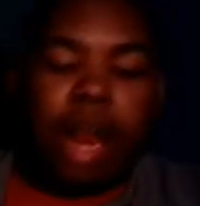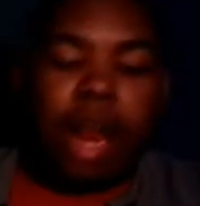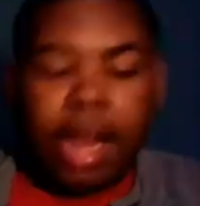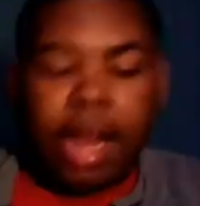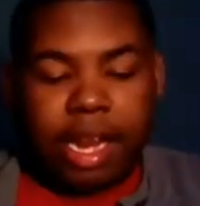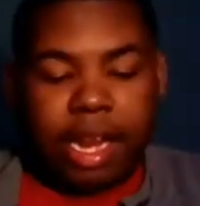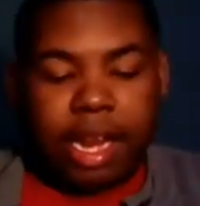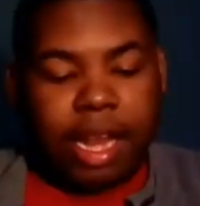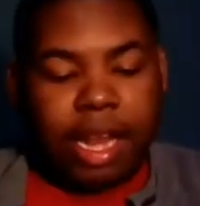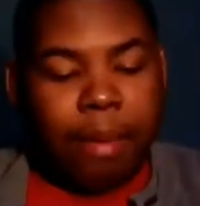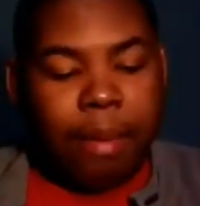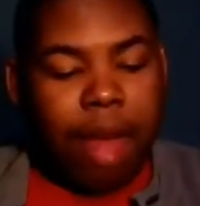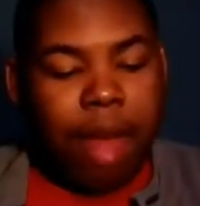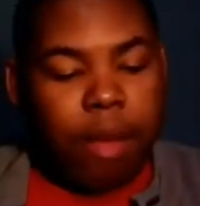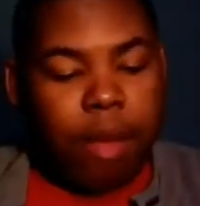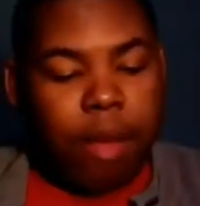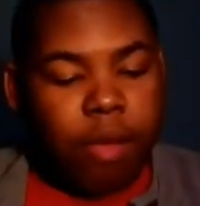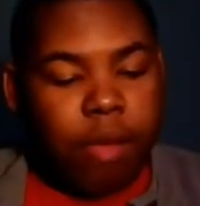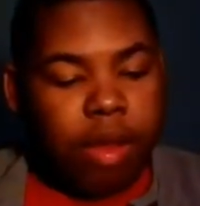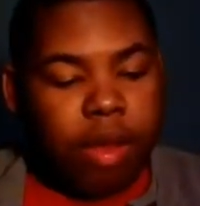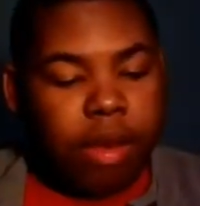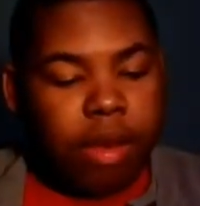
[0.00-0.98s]
of like that
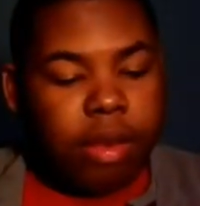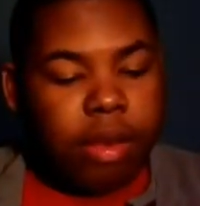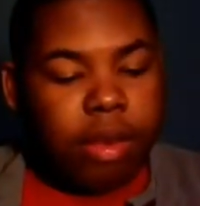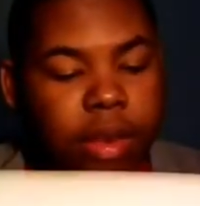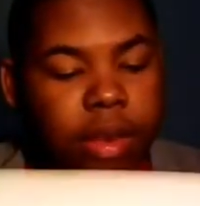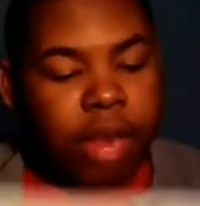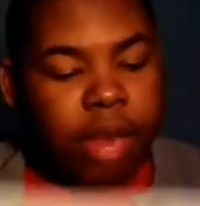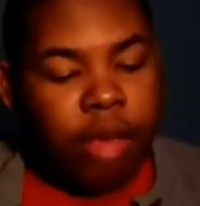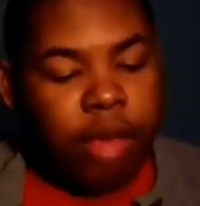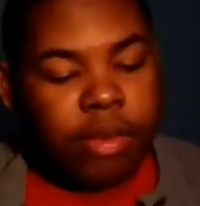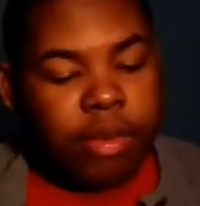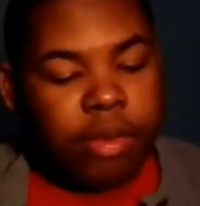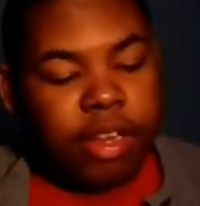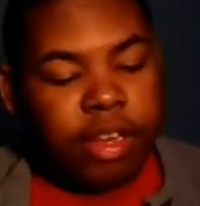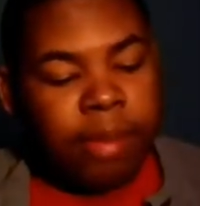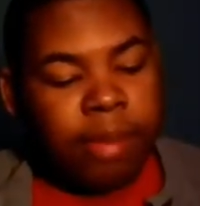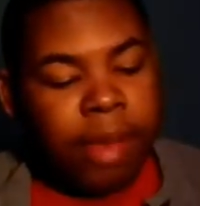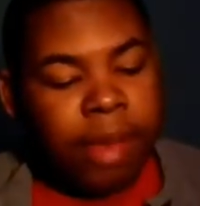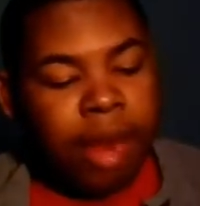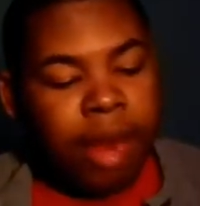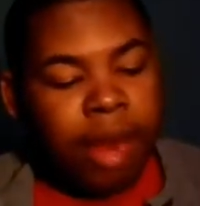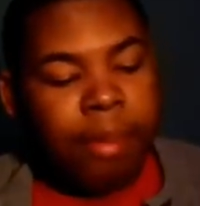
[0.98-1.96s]
bottom one, it was
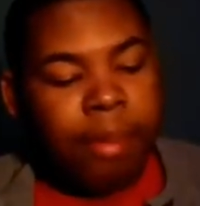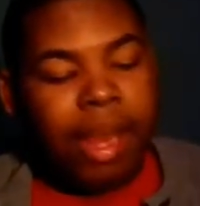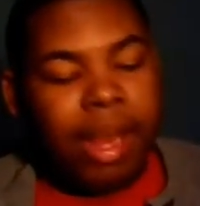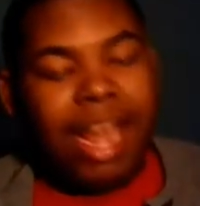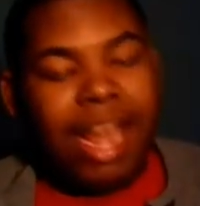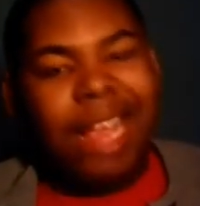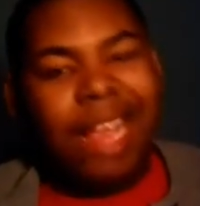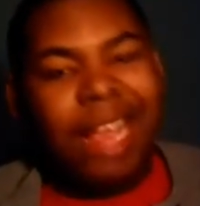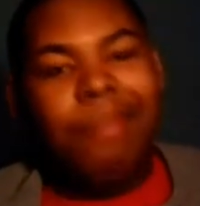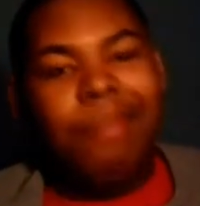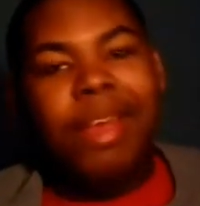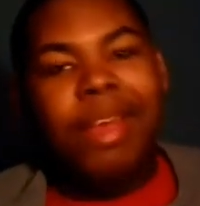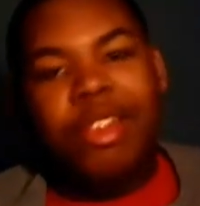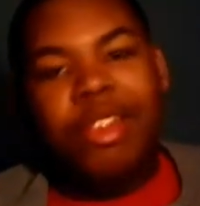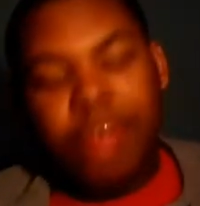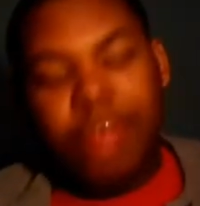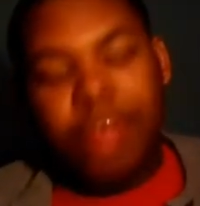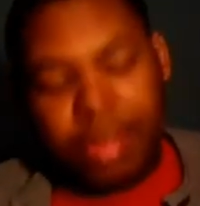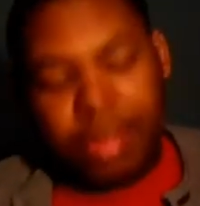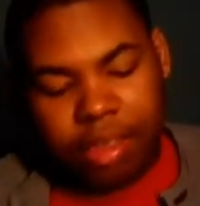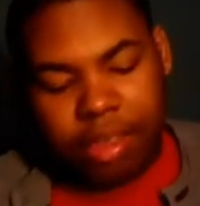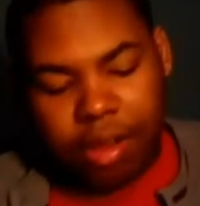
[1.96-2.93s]
inspired by like a
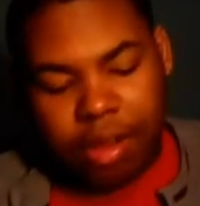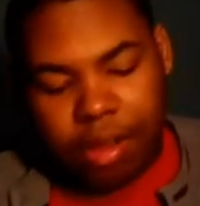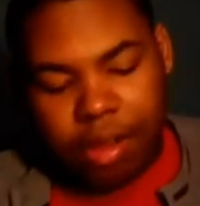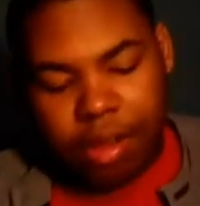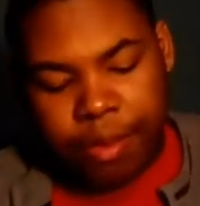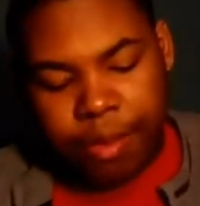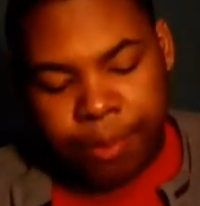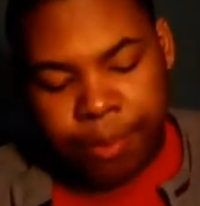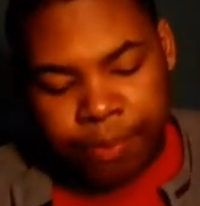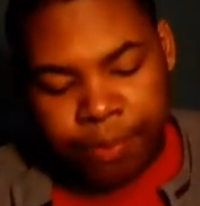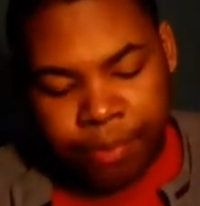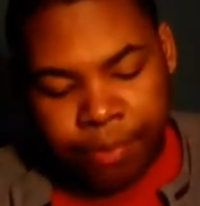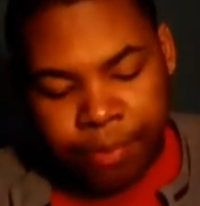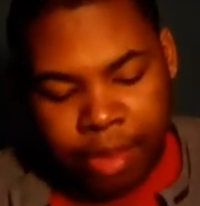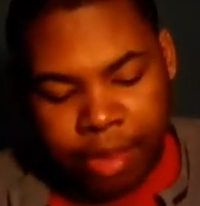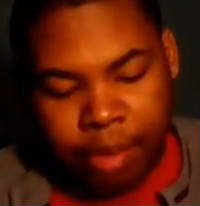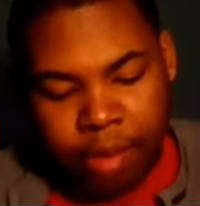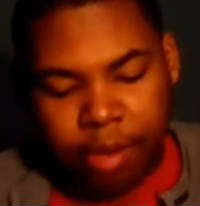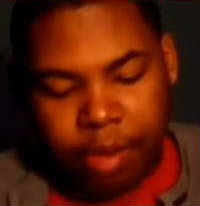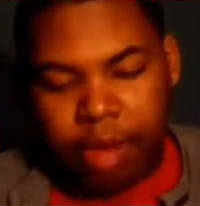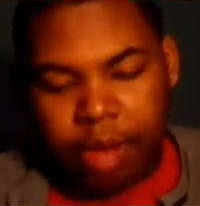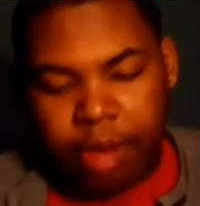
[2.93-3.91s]
picture I saw
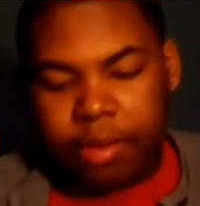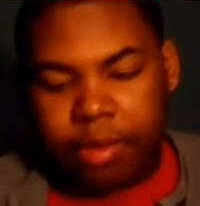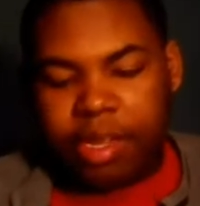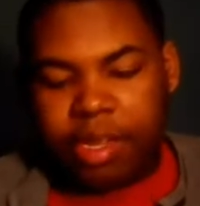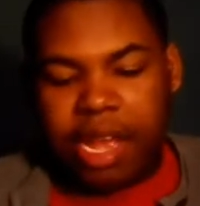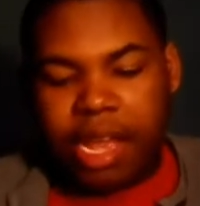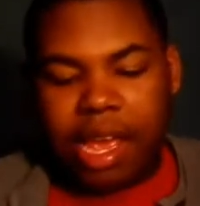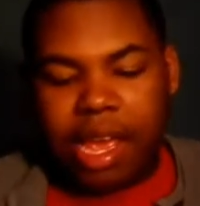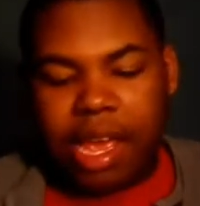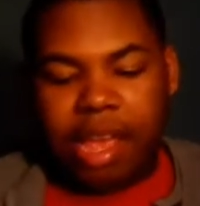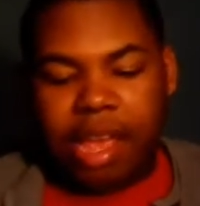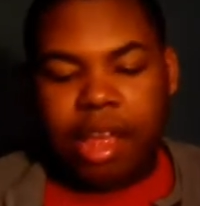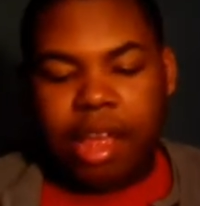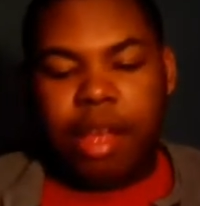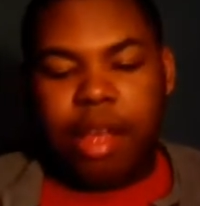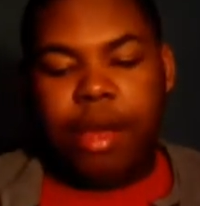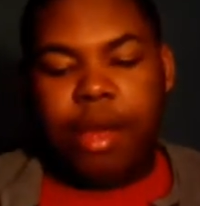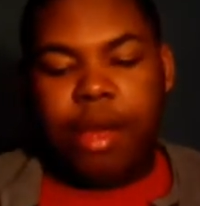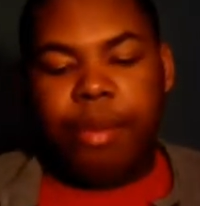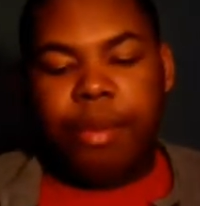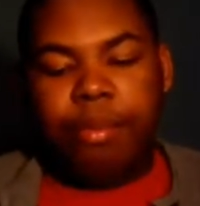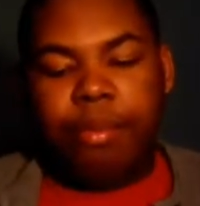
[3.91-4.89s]
where it was like
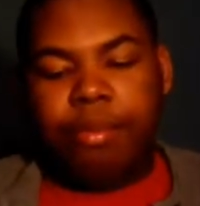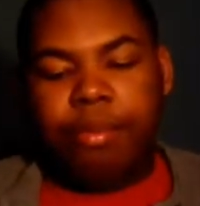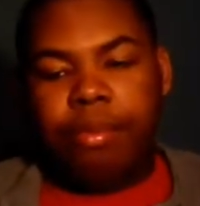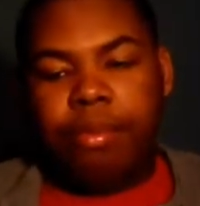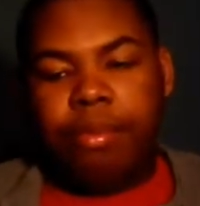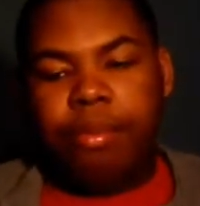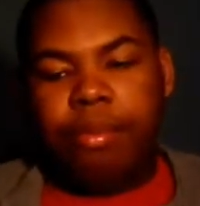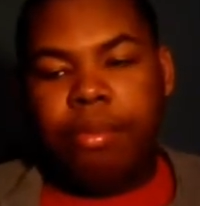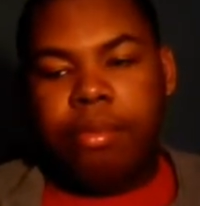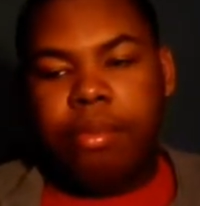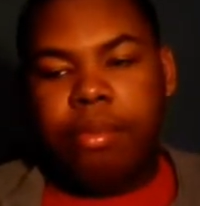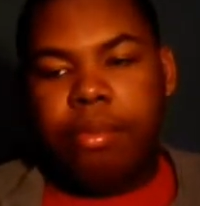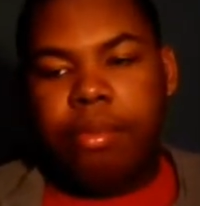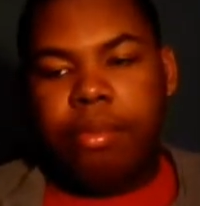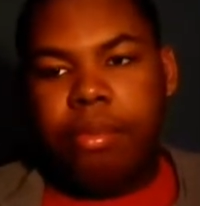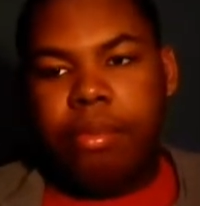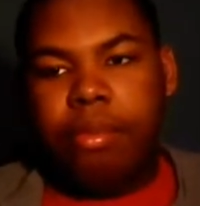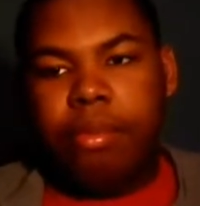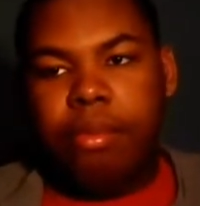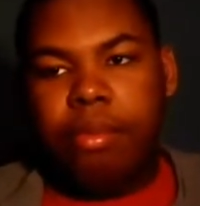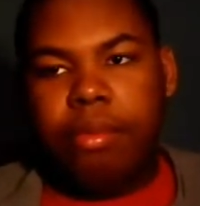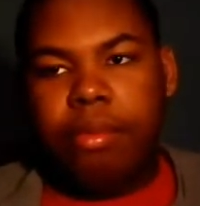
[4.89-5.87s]

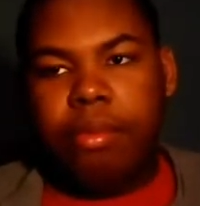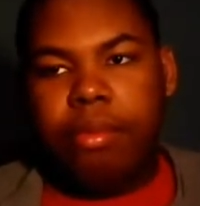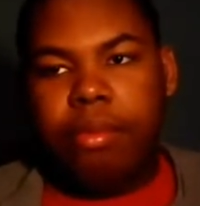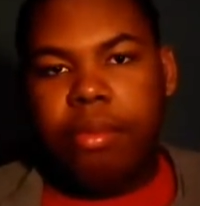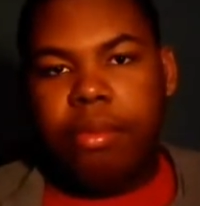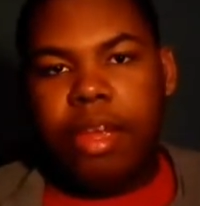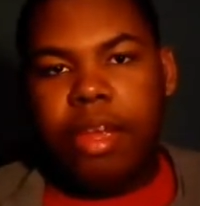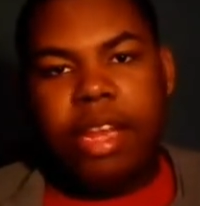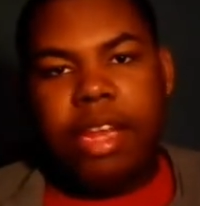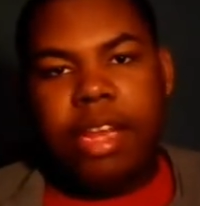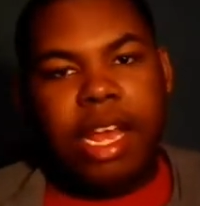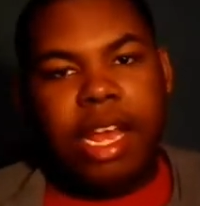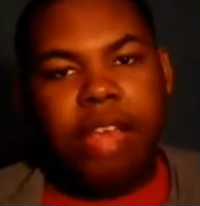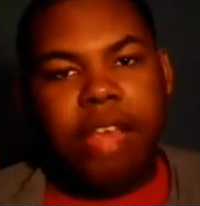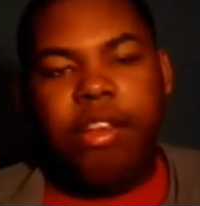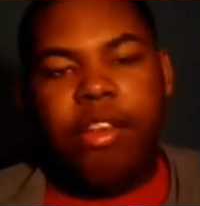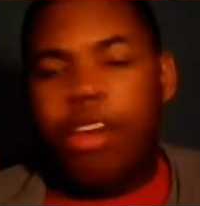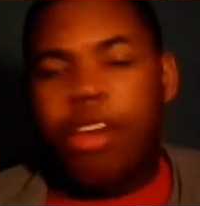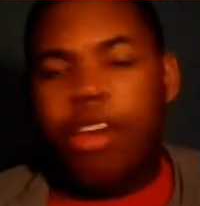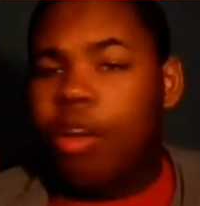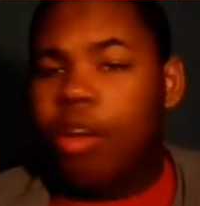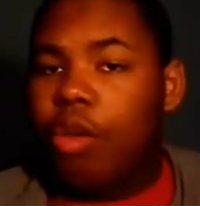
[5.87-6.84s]
because like you
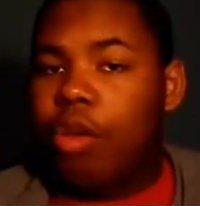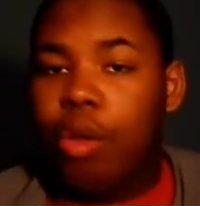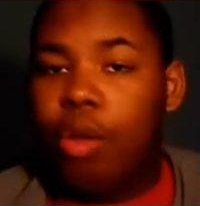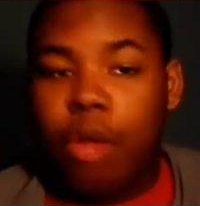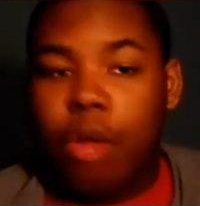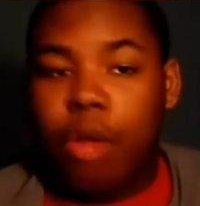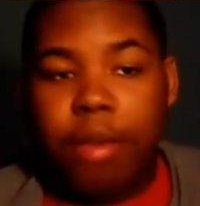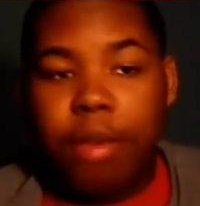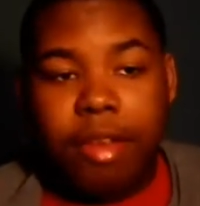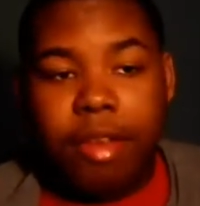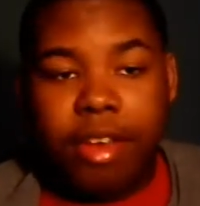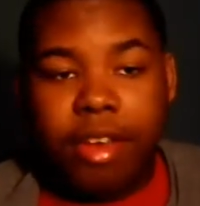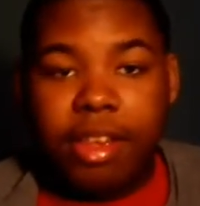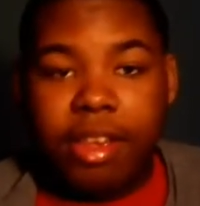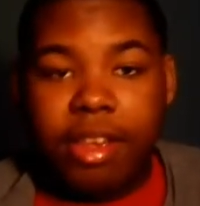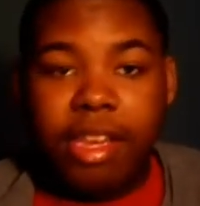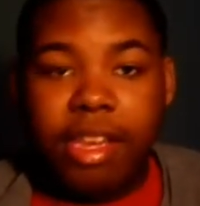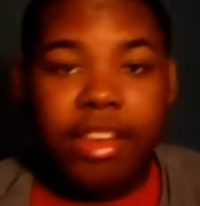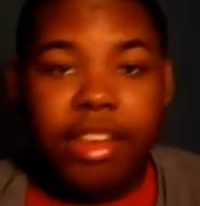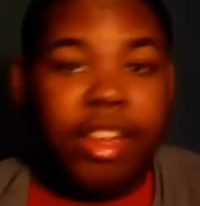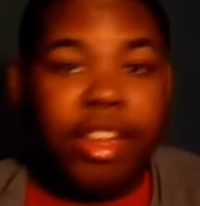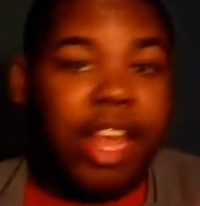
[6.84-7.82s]
can go to Google Images
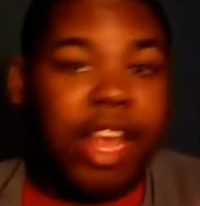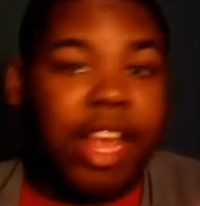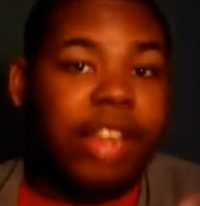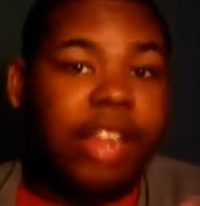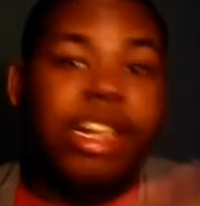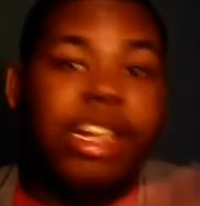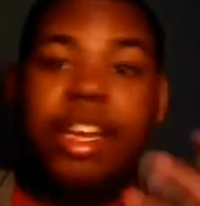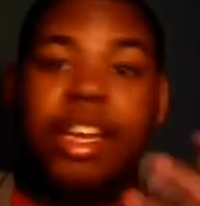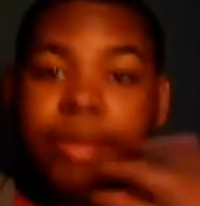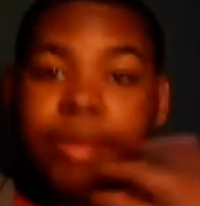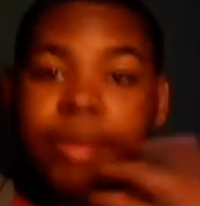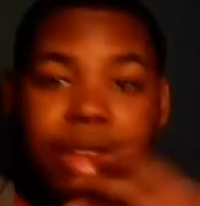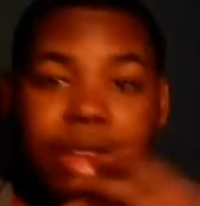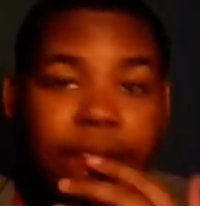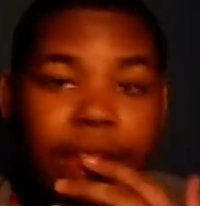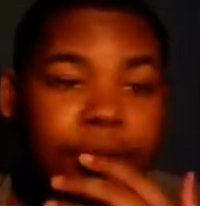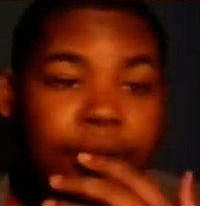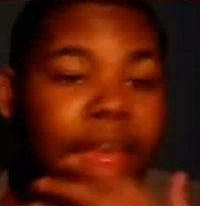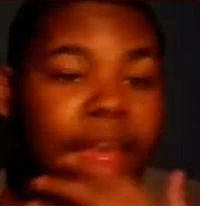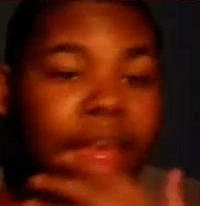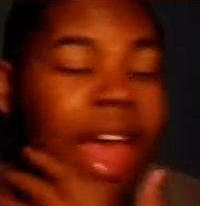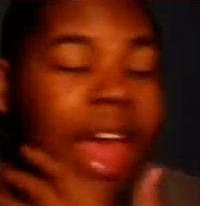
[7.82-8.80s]
and just like look up stuff.